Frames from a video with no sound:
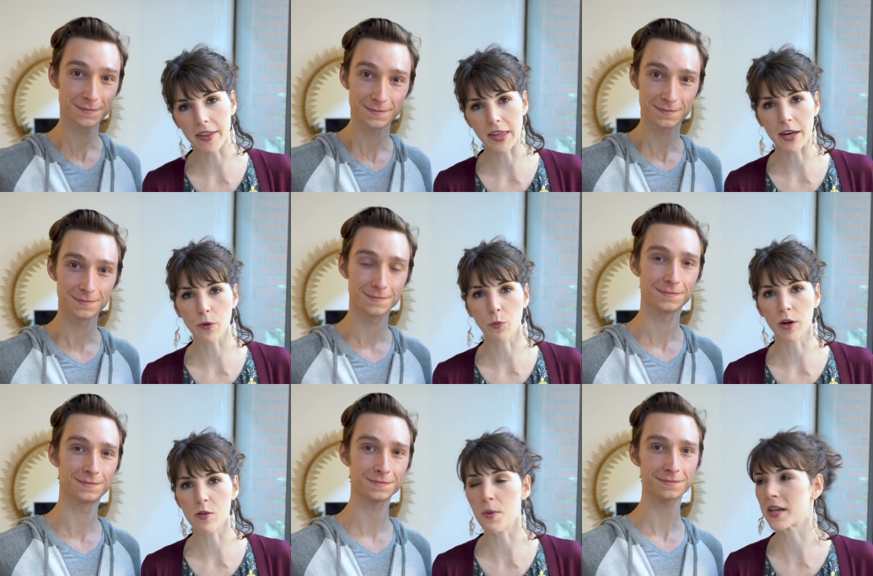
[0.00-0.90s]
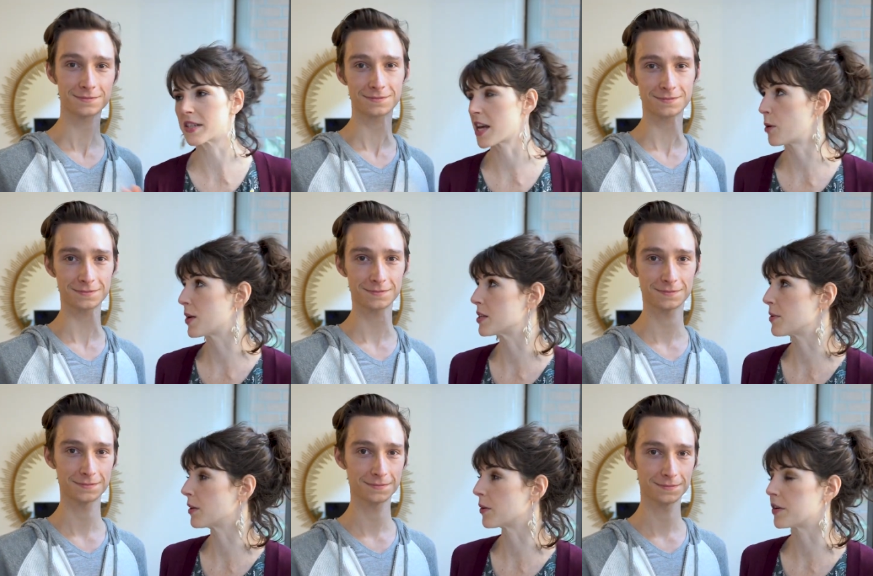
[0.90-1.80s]
Speaker 1: I think one of the biggest takeaways
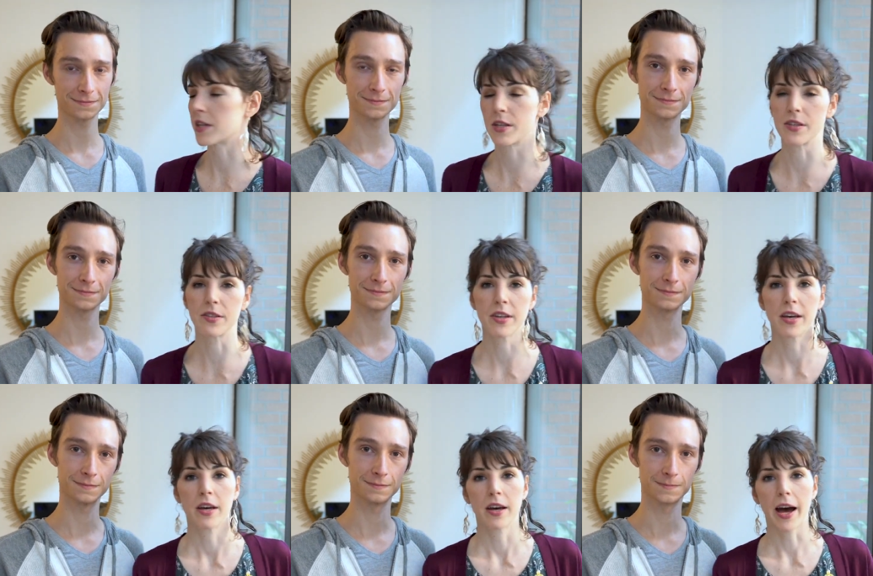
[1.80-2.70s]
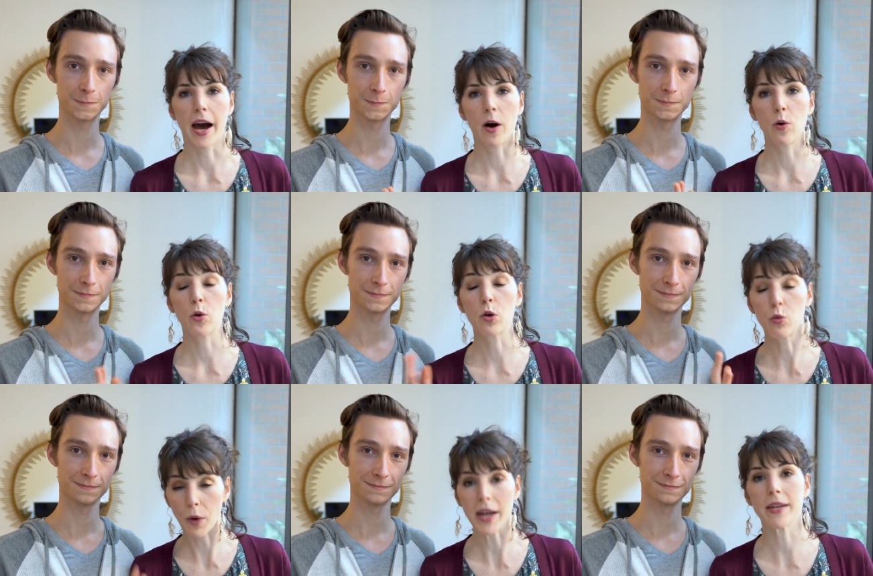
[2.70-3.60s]
we learned is how
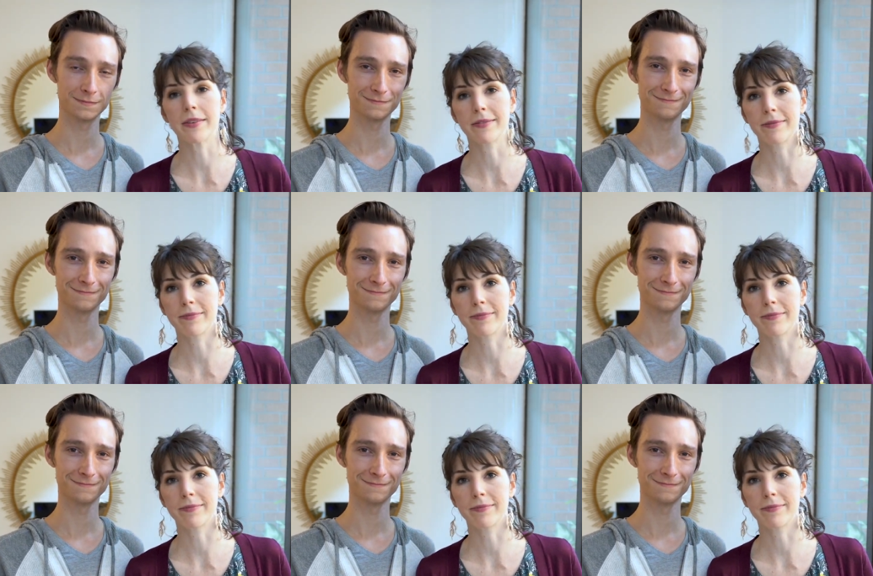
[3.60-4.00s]
great